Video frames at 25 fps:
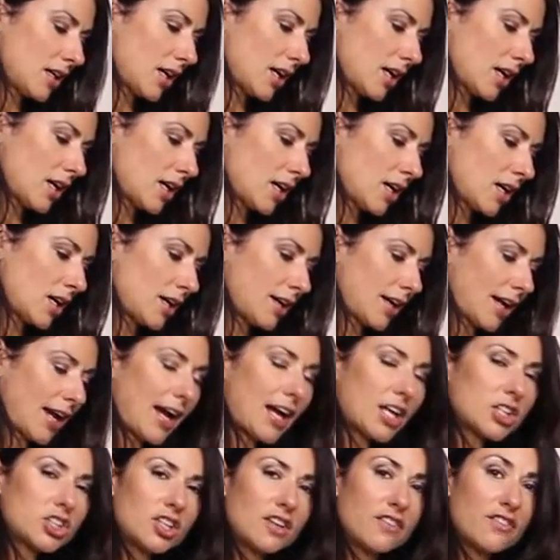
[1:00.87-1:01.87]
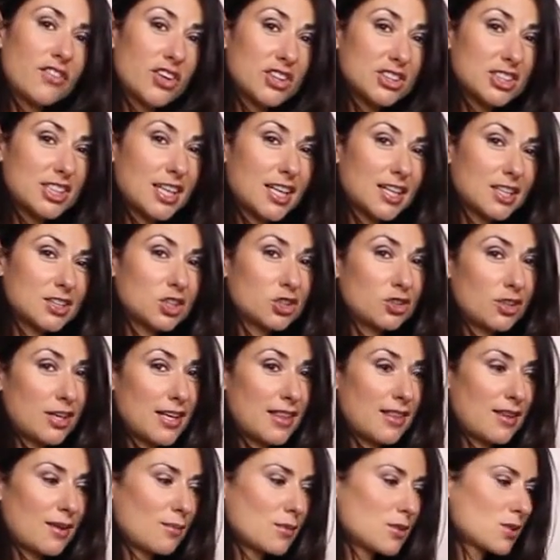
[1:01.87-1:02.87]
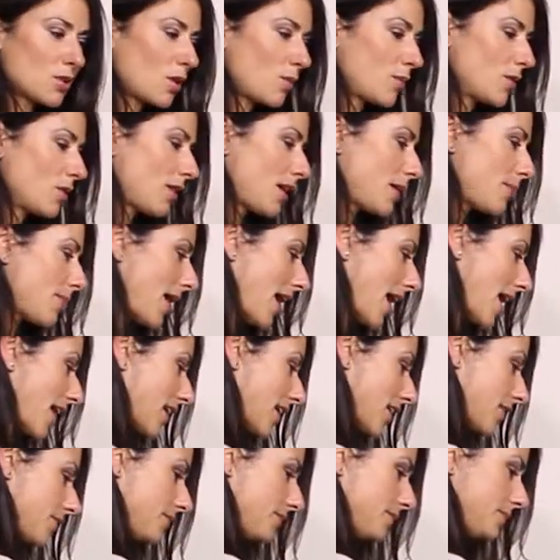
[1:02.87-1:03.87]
Actually, first I gotta strain them, so I'll be right back.